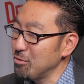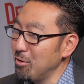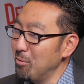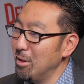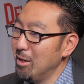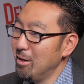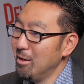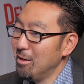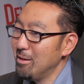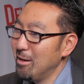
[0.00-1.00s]
here. So
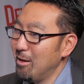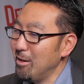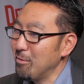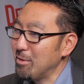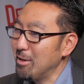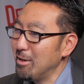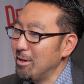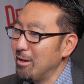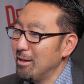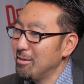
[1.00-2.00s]

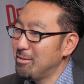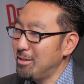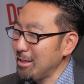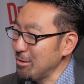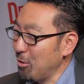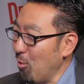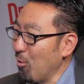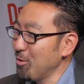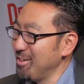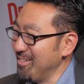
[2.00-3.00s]
the second
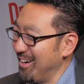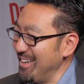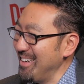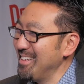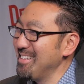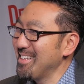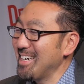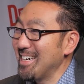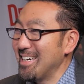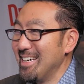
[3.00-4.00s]
cohort, right, is
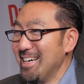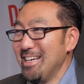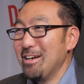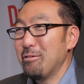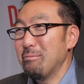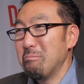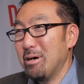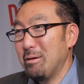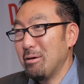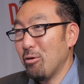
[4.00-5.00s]

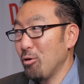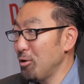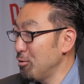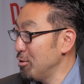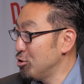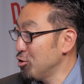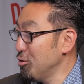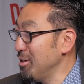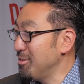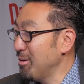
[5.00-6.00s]
earlier in their
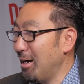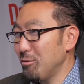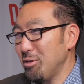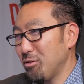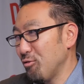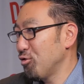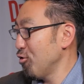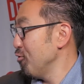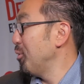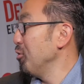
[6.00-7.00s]
journey. So how do we sort of
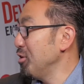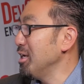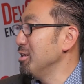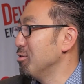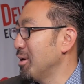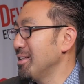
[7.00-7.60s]
serve both needs,